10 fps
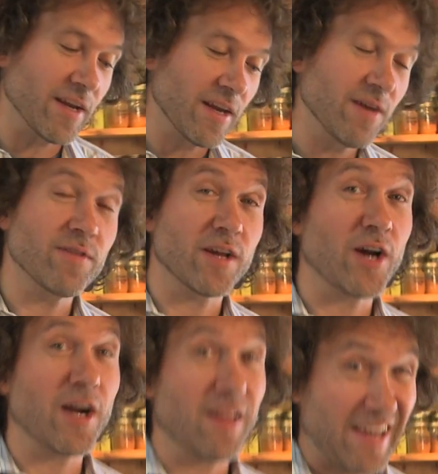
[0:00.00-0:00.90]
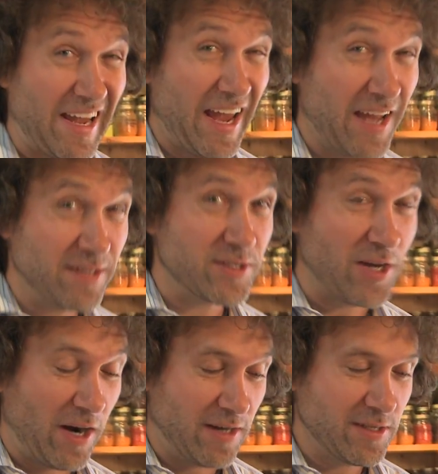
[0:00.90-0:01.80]
to give the garlic a head
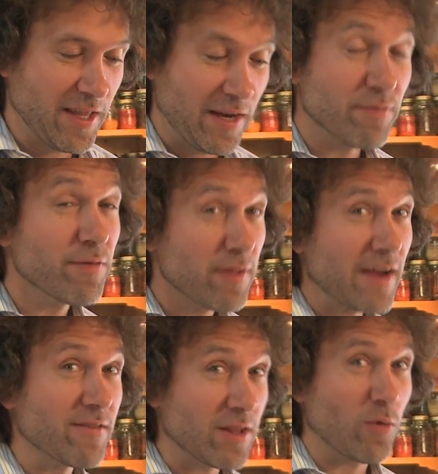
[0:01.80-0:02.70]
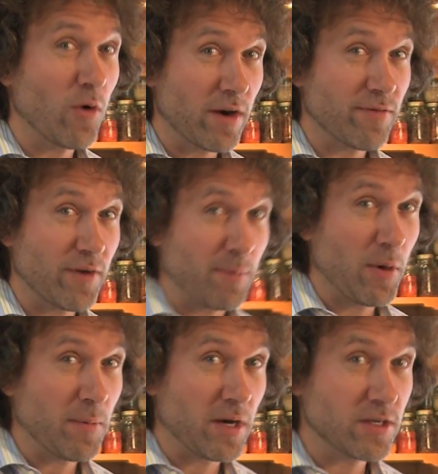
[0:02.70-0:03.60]
start, to let it flavor the water for a
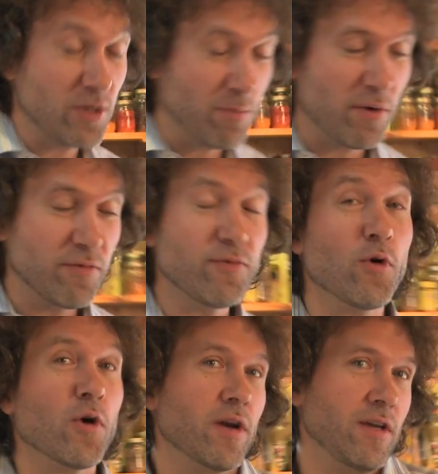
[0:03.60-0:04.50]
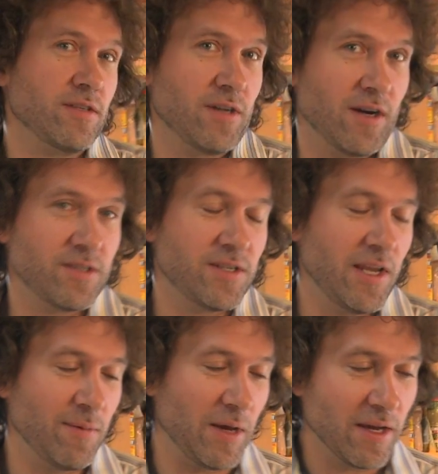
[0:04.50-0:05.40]
moment or two before you start
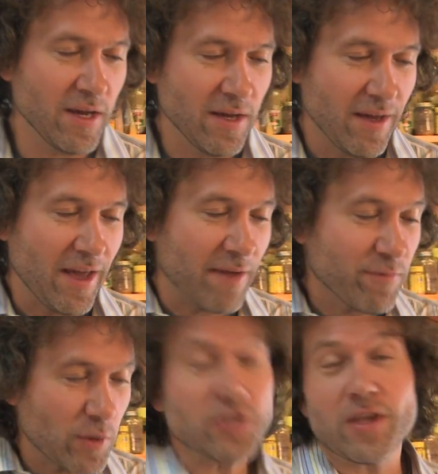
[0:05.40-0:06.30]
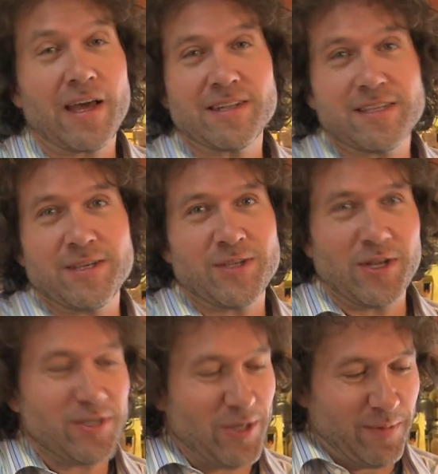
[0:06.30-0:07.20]
steaming. Fortunately, that's easy
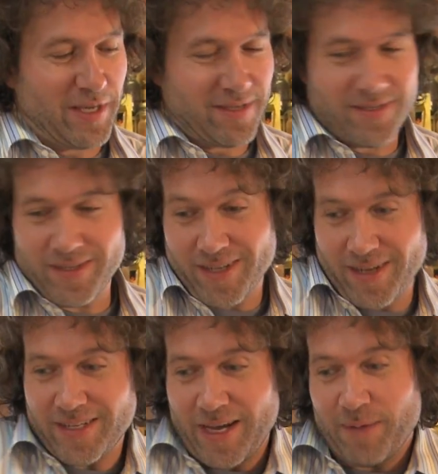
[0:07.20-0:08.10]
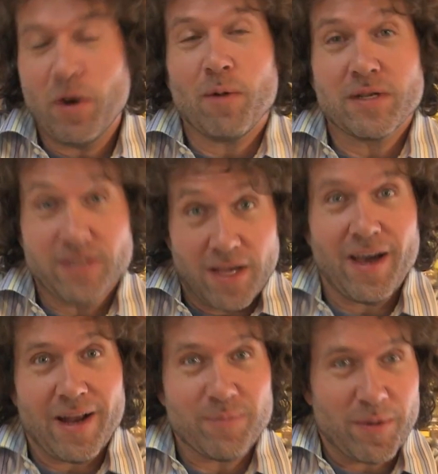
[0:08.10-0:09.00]
to do because it's going to take a moment to
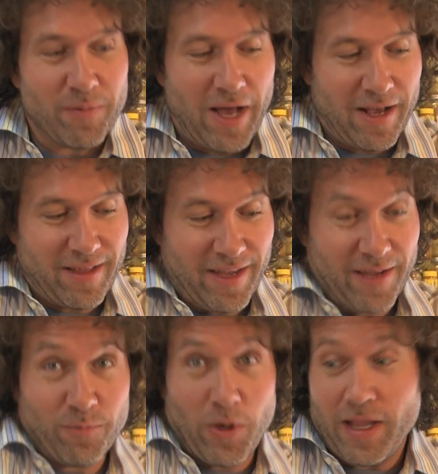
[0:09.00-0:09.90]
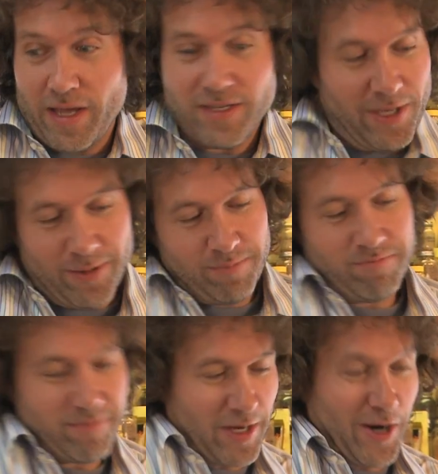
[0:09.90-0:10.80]
cut up the broccoli, and while I do,
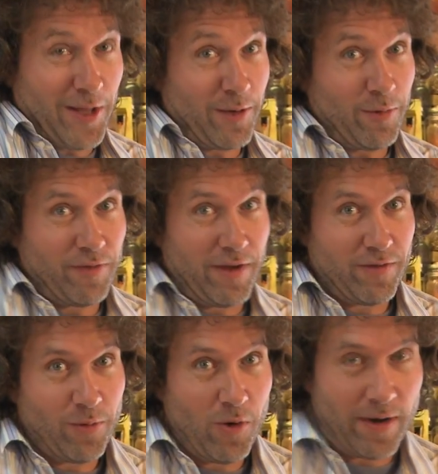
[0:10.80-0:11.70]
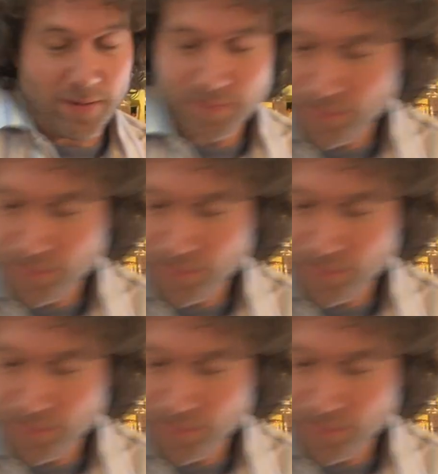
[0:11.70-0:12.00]
the garlic will flavor the water.